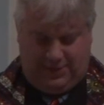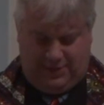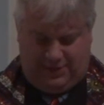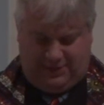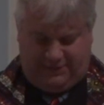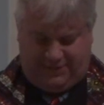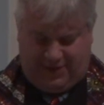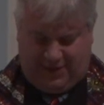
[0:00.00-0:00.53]

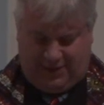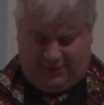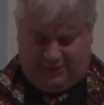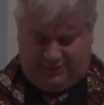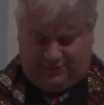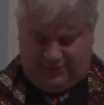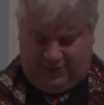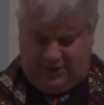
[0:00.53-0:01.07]
The
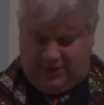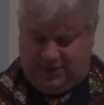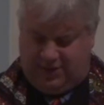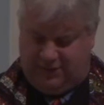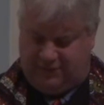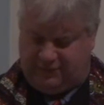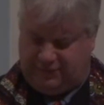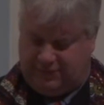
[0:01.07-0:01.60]
Father's
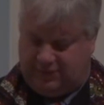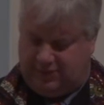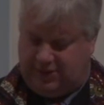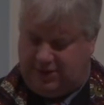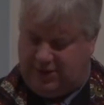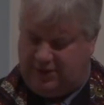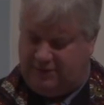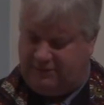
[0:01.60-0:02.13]
unconditional
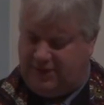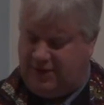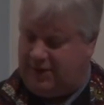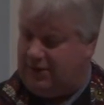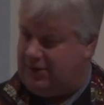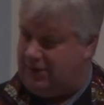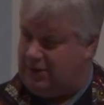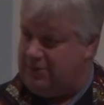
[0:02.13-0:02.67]
love
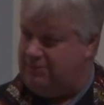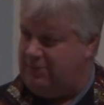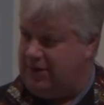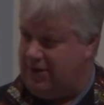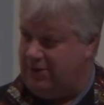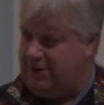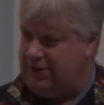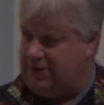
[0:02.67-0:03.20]
and
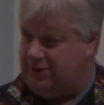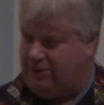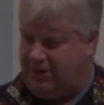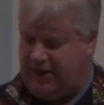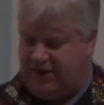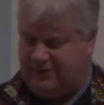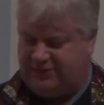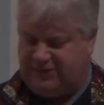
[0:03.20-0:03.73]
unmerited
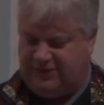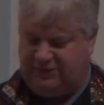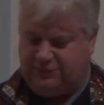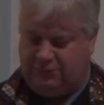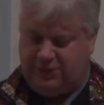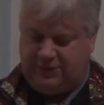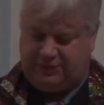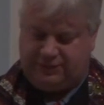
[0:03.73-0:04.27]
grace
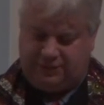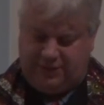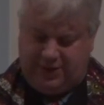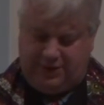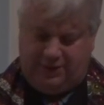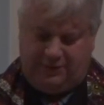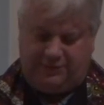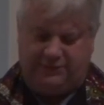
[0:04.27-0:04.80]
is what
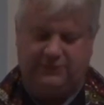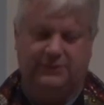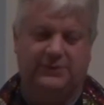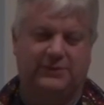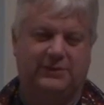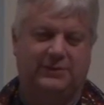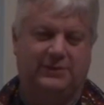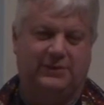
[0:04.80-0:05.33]

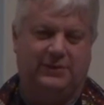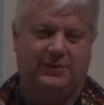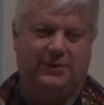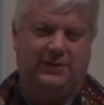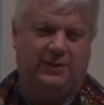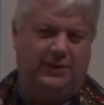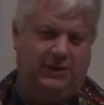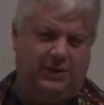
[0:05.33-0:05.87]
triggers
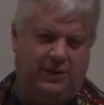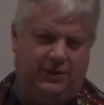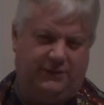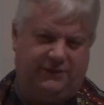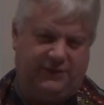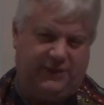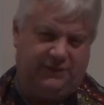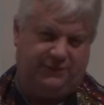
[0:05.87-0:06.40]
the younger
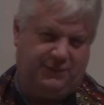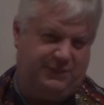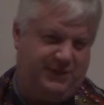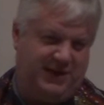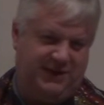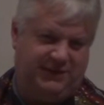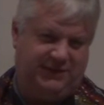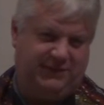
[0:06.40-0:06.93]
son's
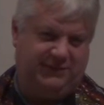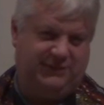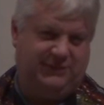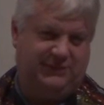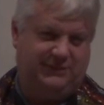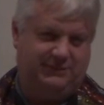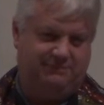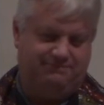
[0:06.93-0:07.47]

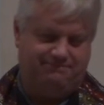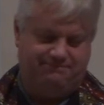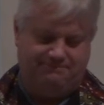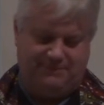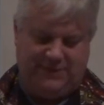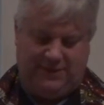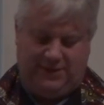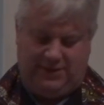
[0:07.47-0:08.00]
repentance,
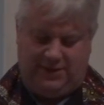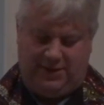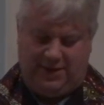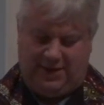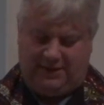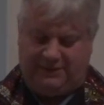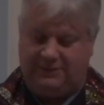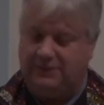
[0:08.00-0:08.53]

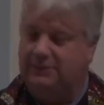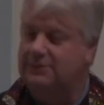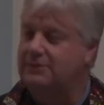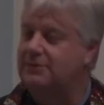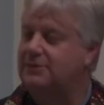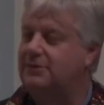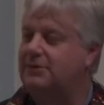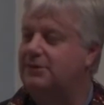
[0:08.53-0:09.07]
not
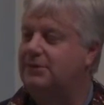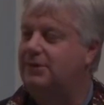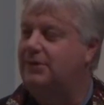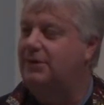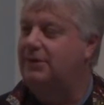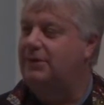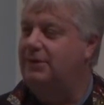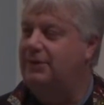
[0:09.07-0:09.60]

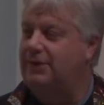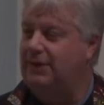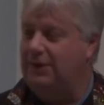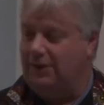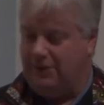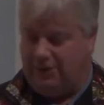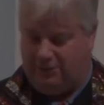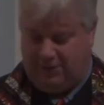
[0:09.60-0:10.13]
the
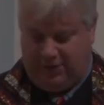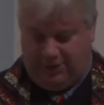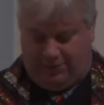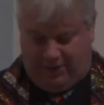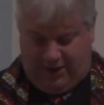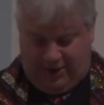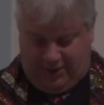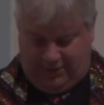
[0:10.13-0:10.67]
other way
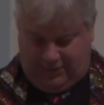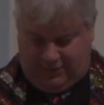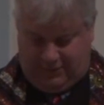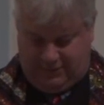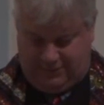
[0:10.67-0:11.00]
around.